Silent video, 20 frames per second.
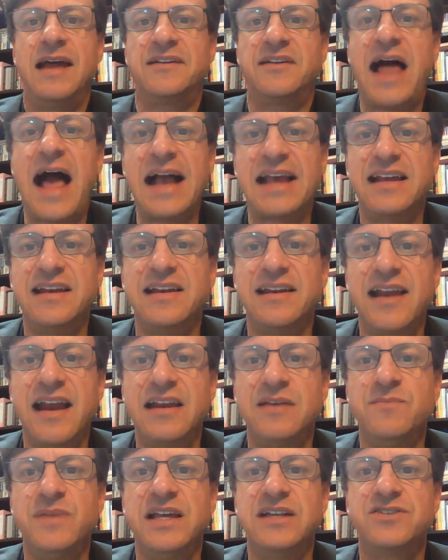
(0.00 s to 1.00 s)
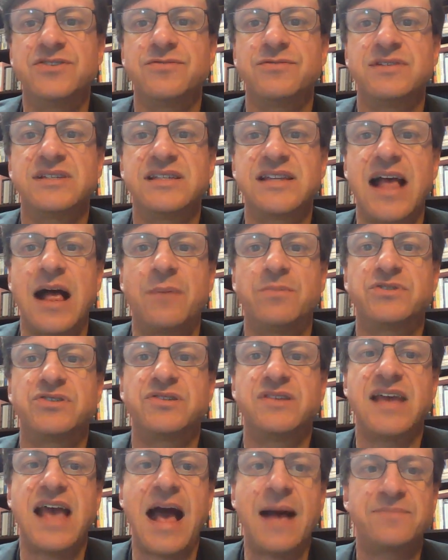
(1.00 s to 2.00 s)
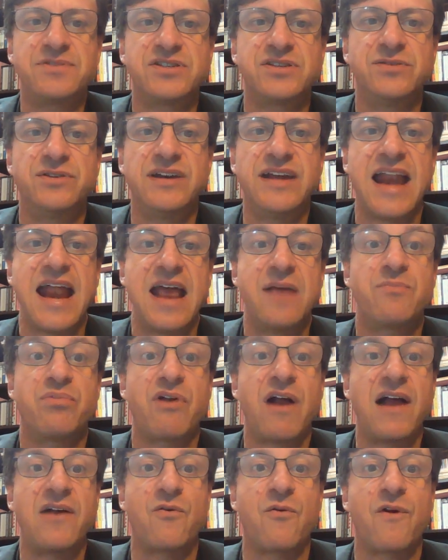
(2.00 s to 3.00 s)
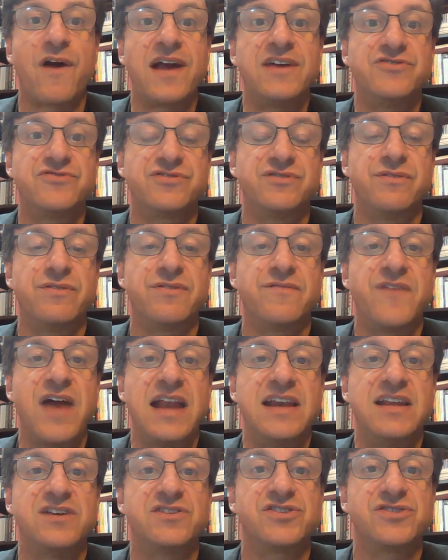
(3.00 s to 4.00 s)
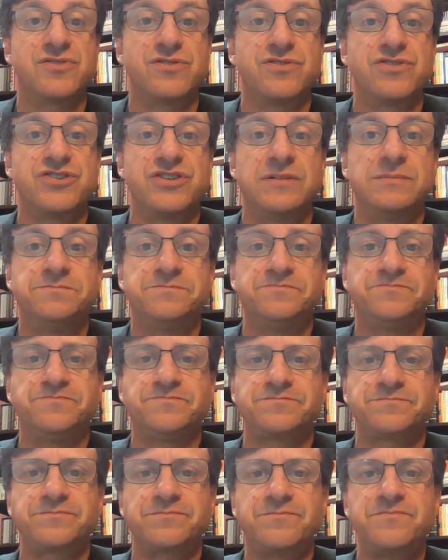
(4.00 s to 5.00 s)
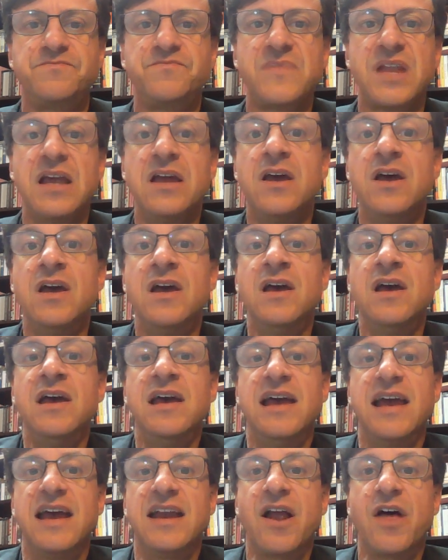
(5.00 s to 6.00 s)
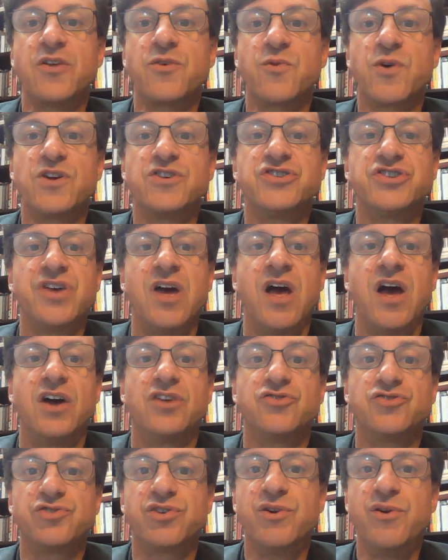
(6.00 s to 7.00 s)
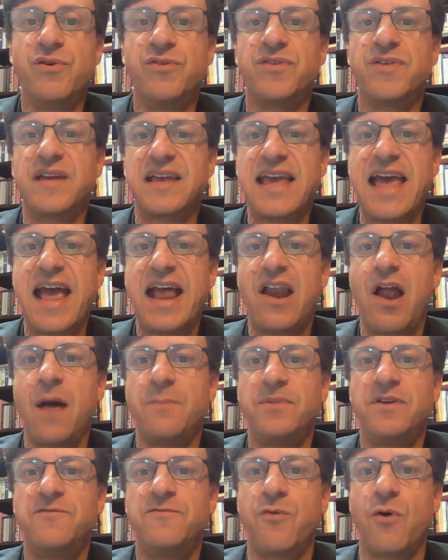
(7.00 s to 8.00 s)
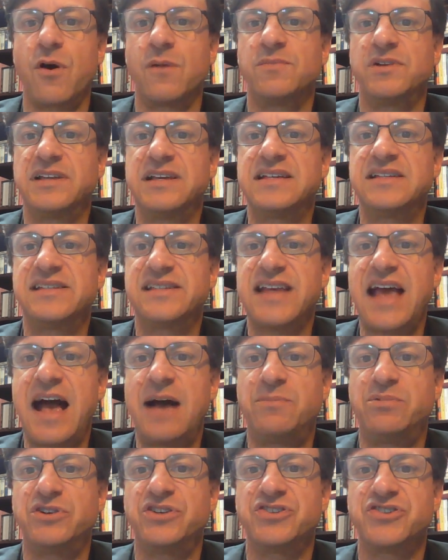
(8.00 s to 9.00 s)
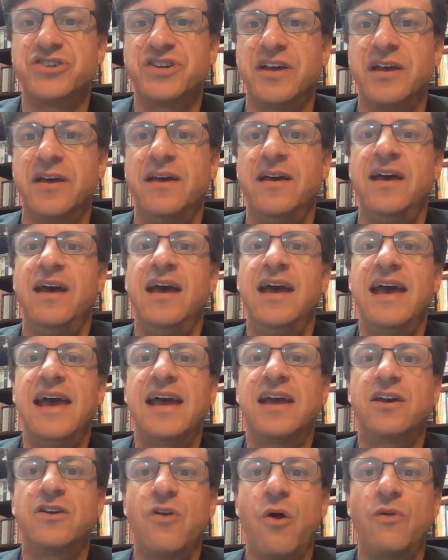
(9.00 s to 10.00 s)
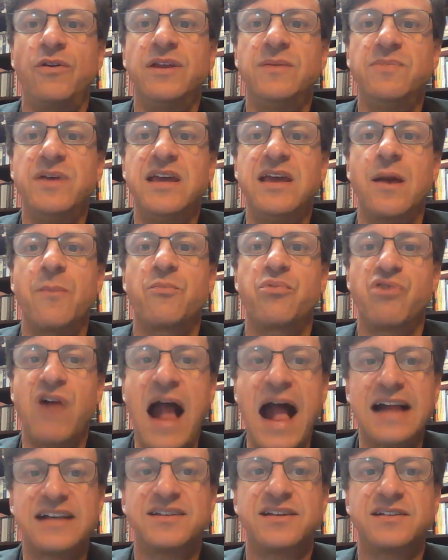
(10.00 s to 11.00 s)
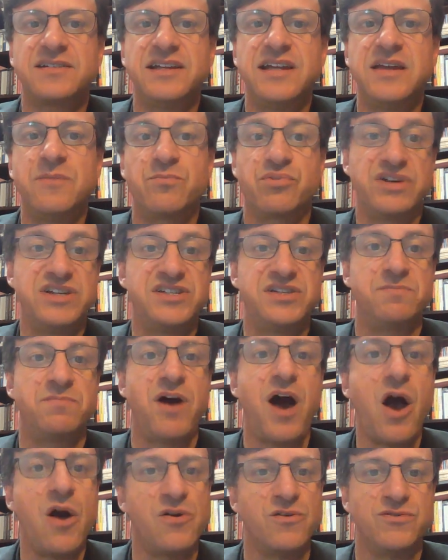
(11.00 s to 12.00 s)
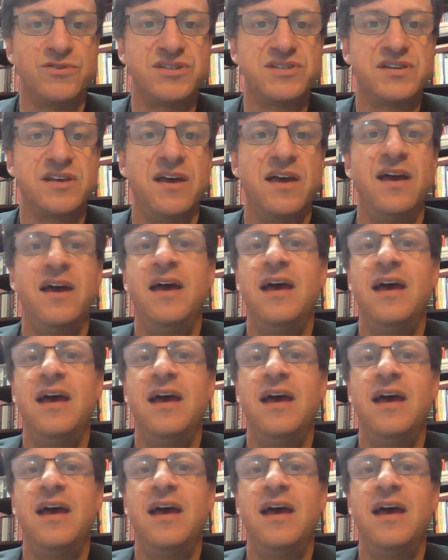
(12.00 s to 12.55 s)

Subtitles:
lacking in any means to establish the absolute and a priori truth of any assertion. In other words, truth cannot be formally established. It can only be practically presupposed